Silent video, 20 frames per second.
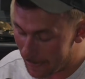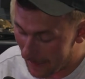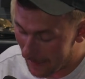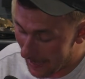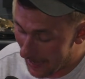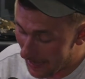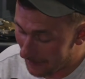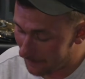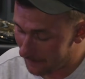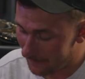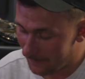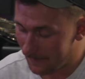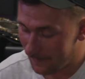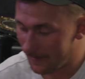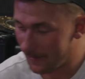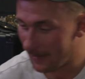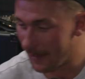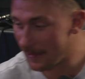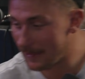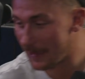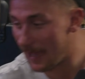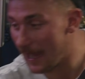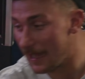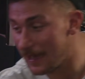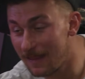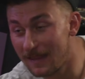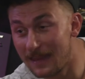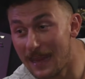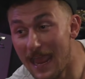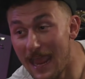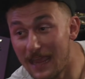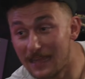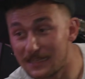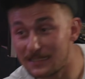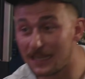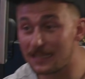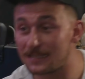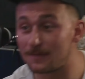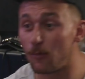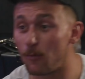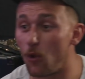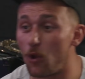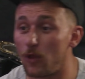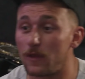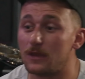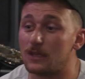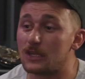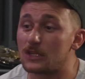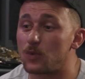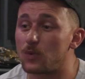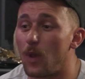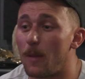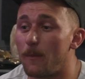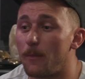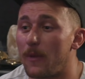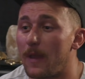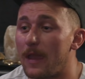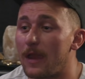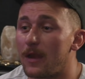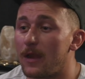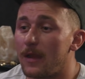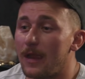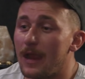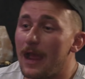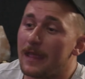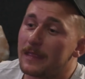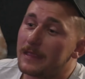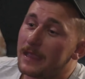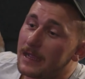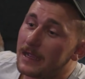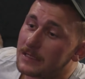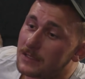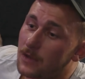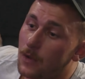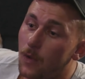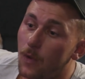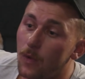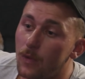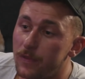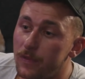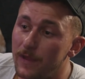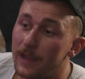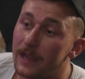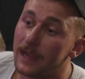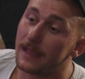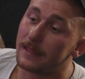And at, at the end of the day, it's it's more than just one player, and I think it's a whole thing.